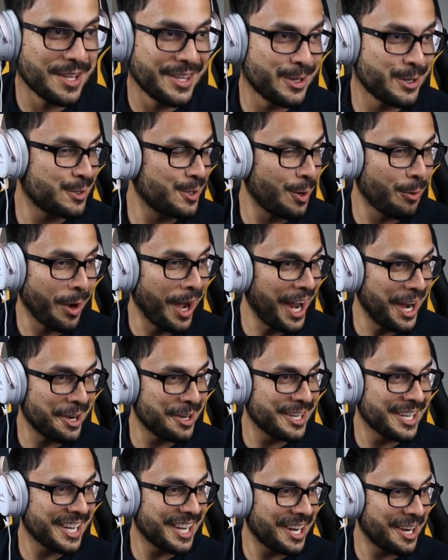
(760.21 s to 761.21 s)
There's no
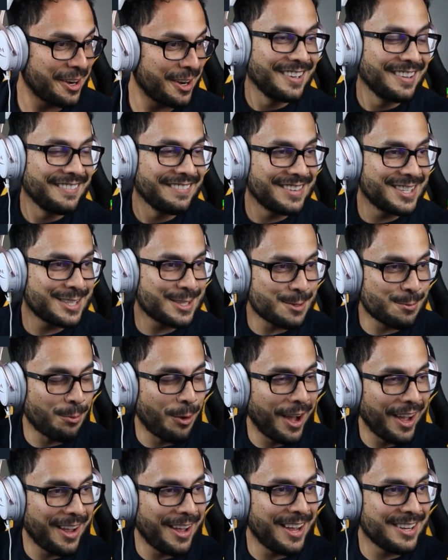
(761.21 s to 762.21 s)
irony here. This is
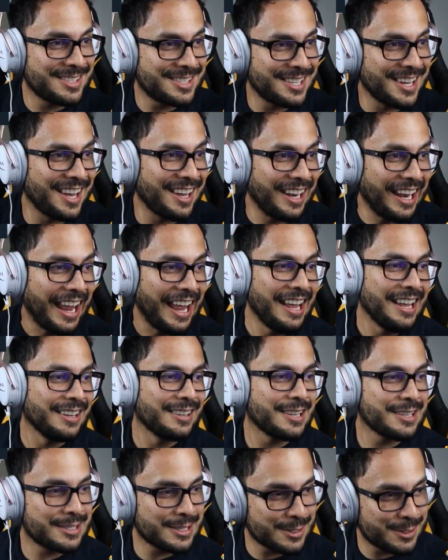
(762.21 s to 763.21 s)
why I said
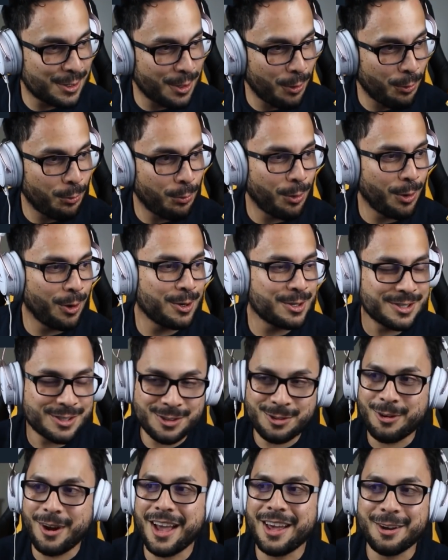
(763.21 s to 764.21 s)
this is the worst
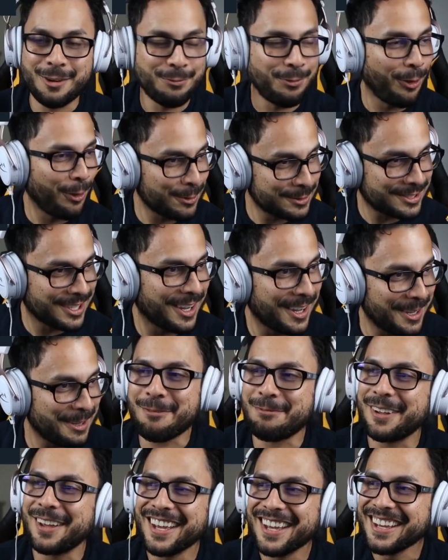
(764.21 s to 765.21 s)
thread of all time.
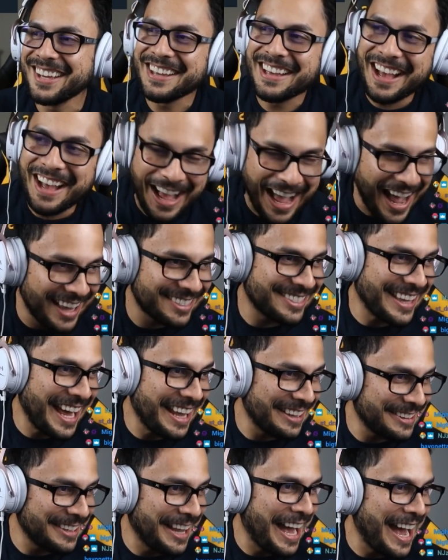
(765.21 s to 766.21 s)
At
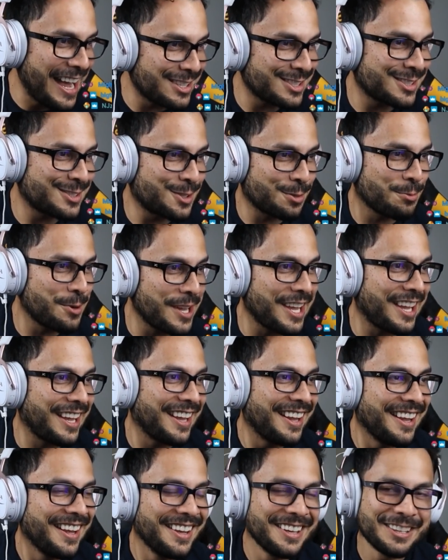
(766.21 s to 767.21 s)
that last
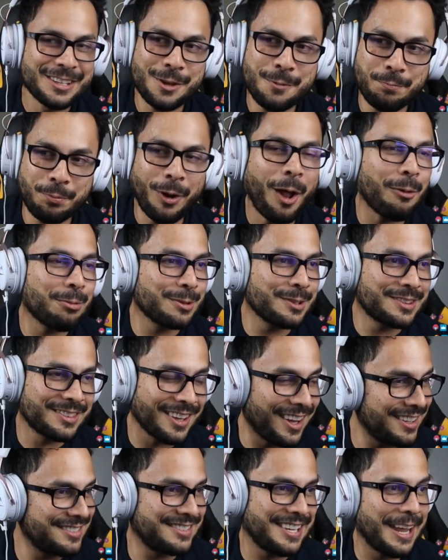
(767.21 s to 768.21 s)
tweet, you probably
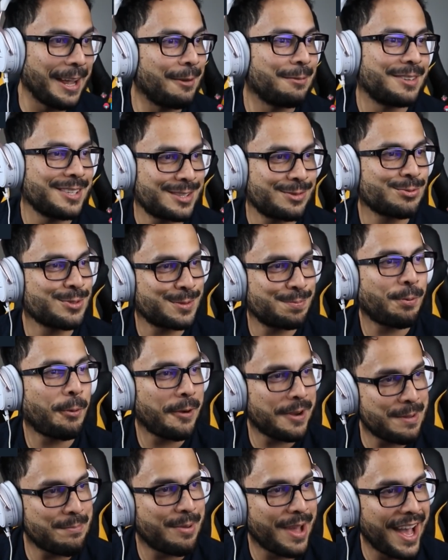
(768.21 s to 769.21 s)
thought, damn, this was
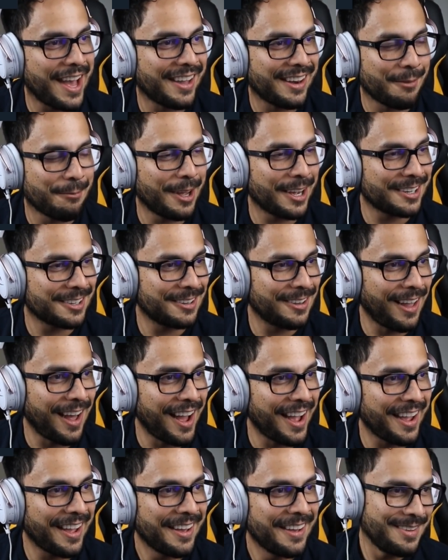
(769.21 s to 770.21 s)
pretty bad. I'm not gonna
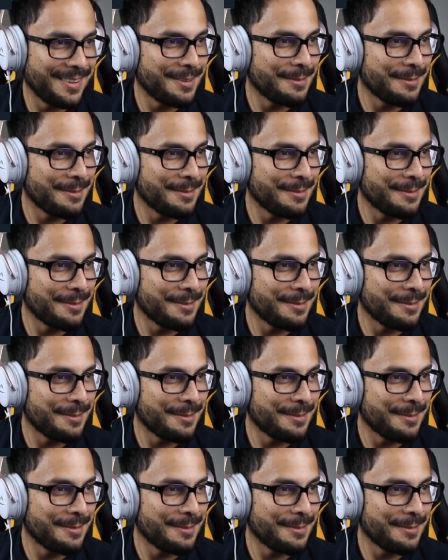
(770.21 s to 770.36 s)
lie.